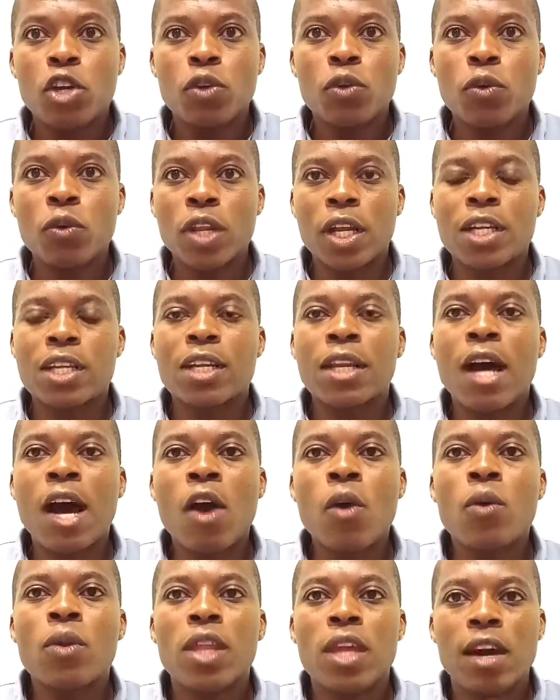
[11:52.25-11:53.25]
you know that
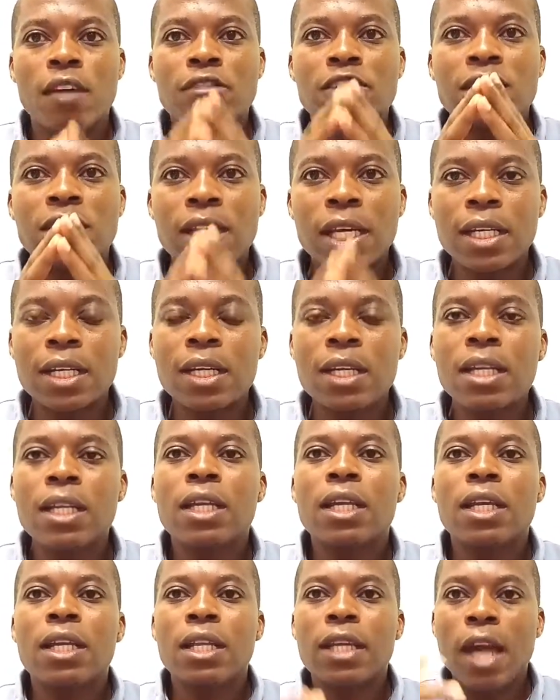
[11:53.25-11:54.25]
now they
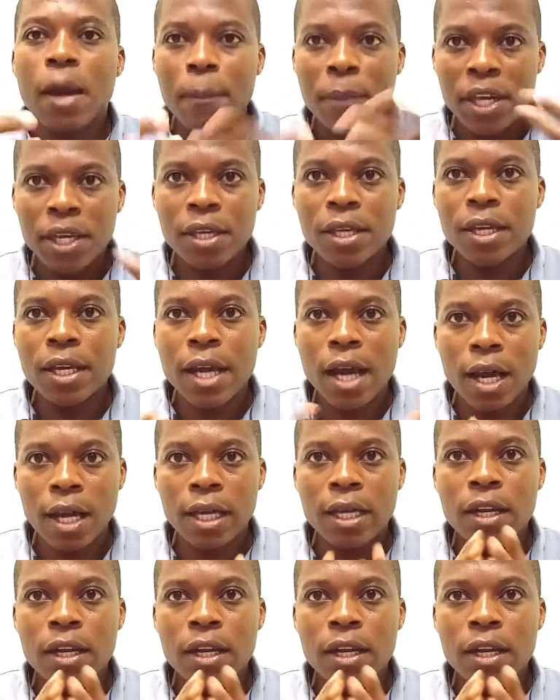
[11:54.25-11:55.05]
are making